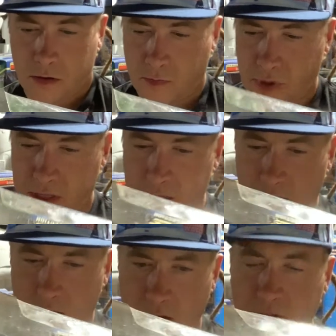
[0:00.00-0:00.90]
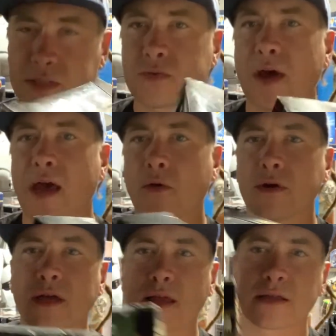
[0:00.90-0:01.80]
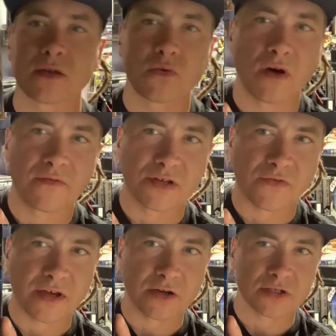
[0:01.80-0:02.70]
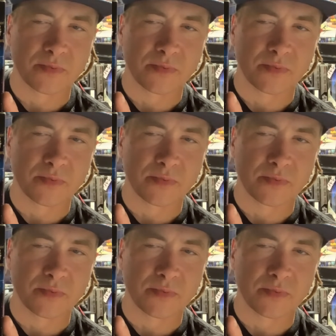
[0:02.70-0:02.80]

But this is why I really like the 12-inch figures,